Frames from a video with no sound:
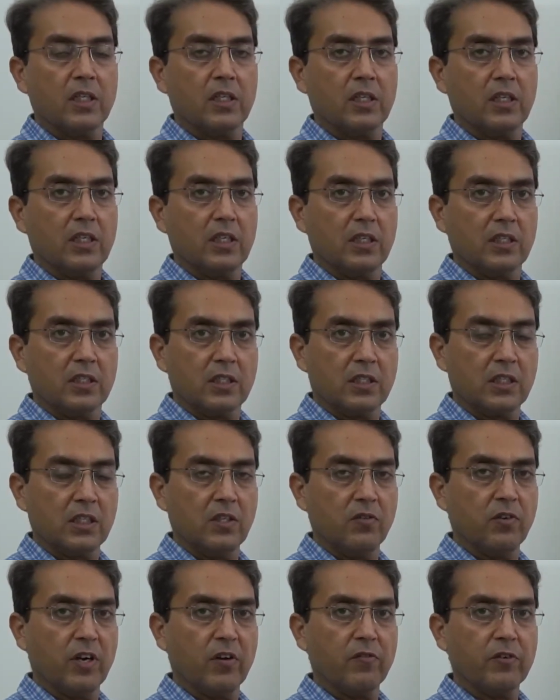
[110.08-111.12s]
The
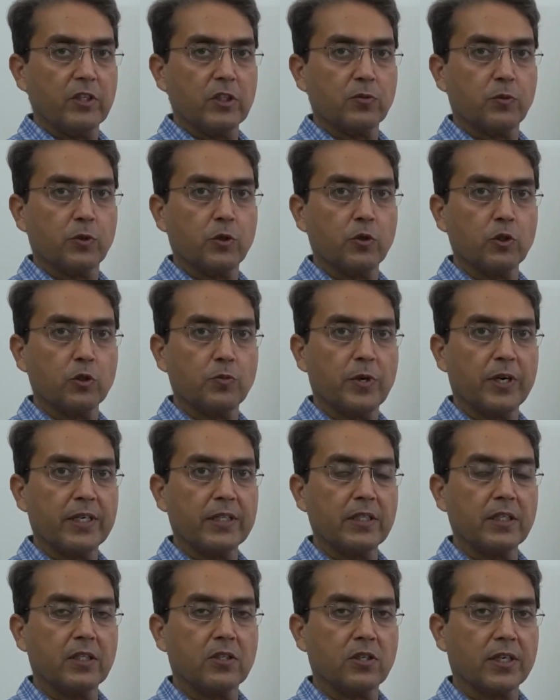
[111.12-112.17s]
C wave, which is produced by
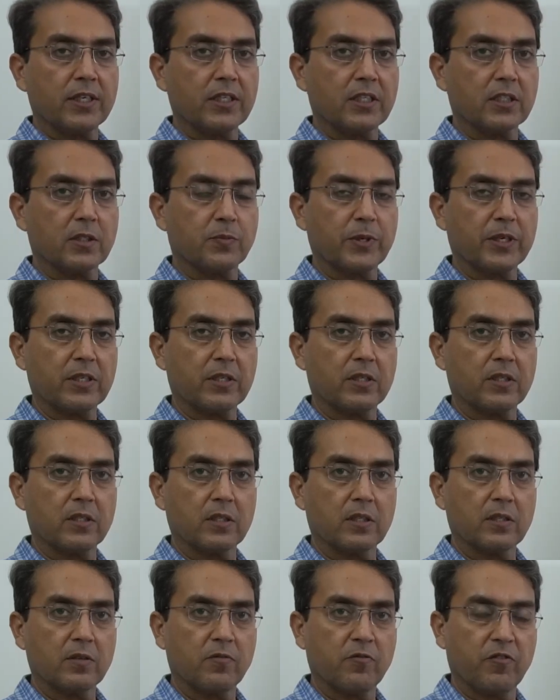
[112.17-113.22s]
the tricuspid
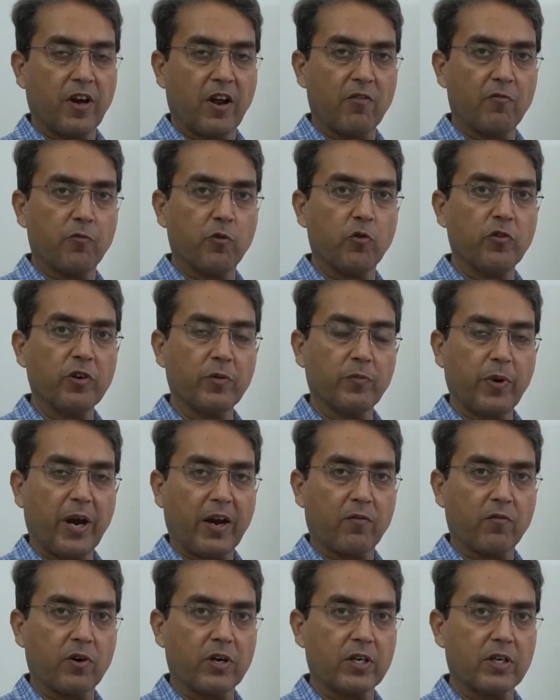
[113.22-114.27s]
valve moving
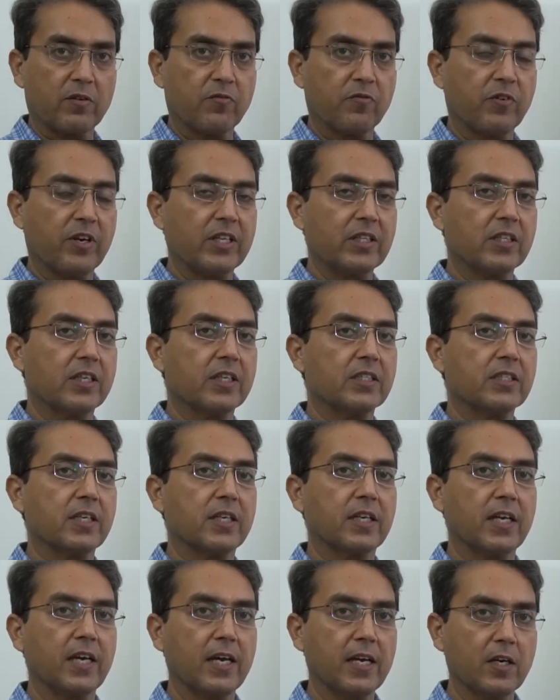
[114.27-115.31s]
backward. When there is
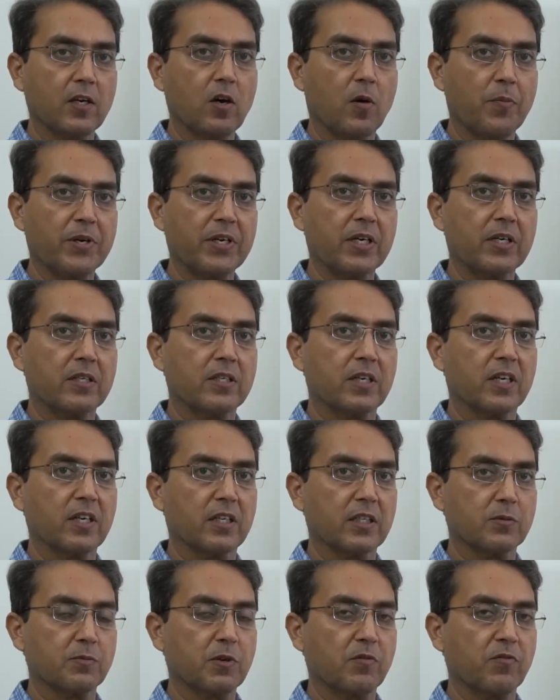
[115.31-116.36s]
an incompetent
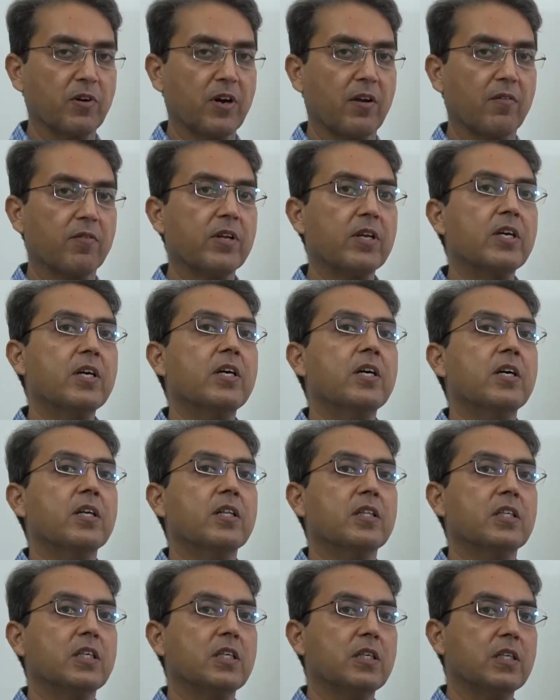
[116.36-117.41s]
tricuspid valve,
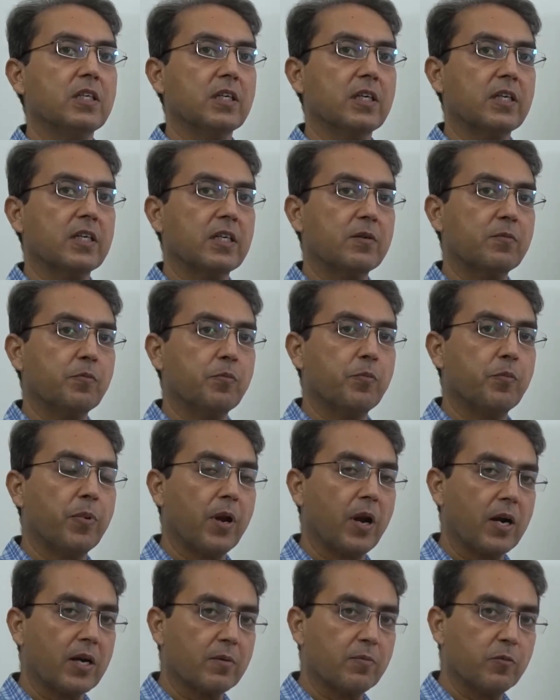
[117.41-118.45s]
the
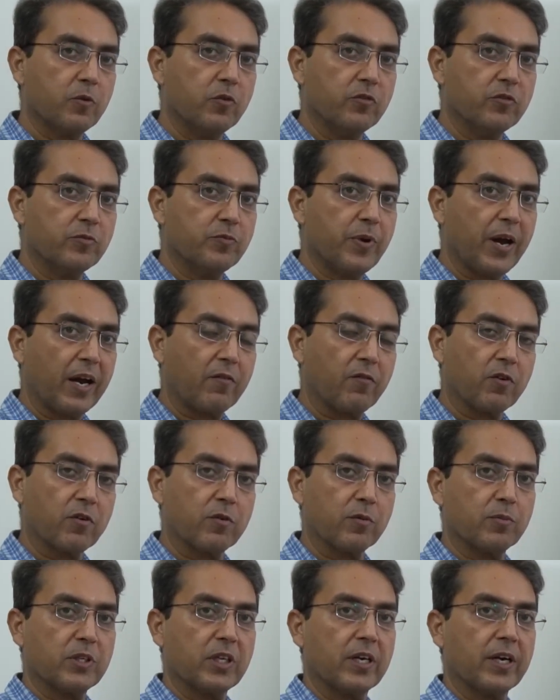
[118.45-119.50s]
blood moves backward
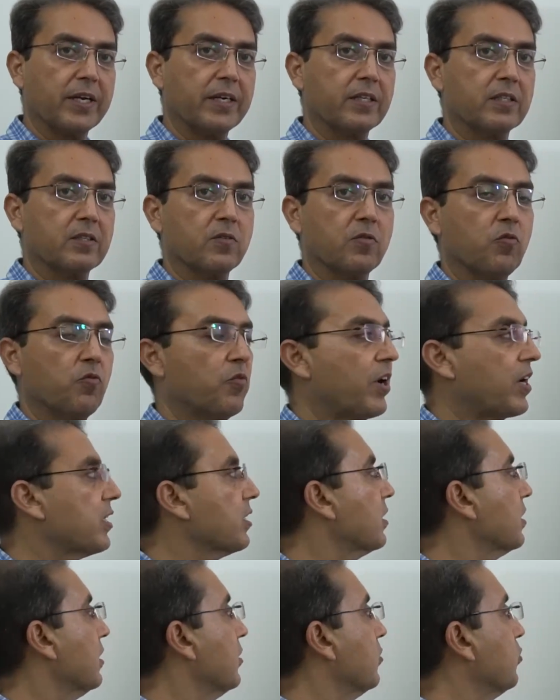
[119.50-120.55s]
from the right
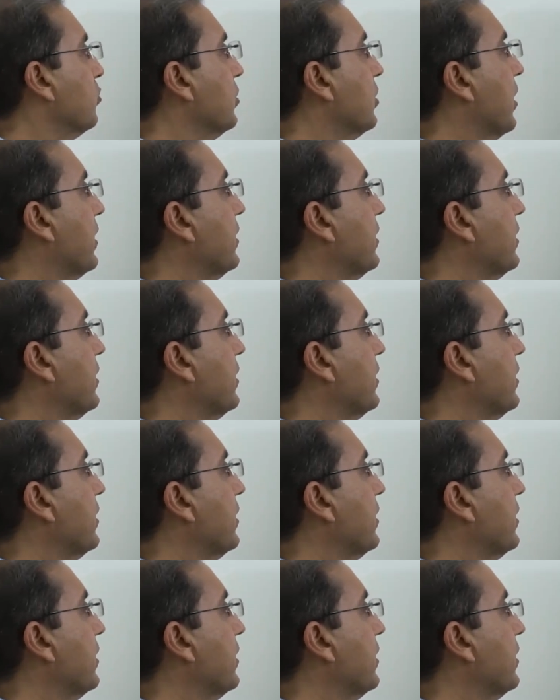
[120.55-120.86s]
ventricle into the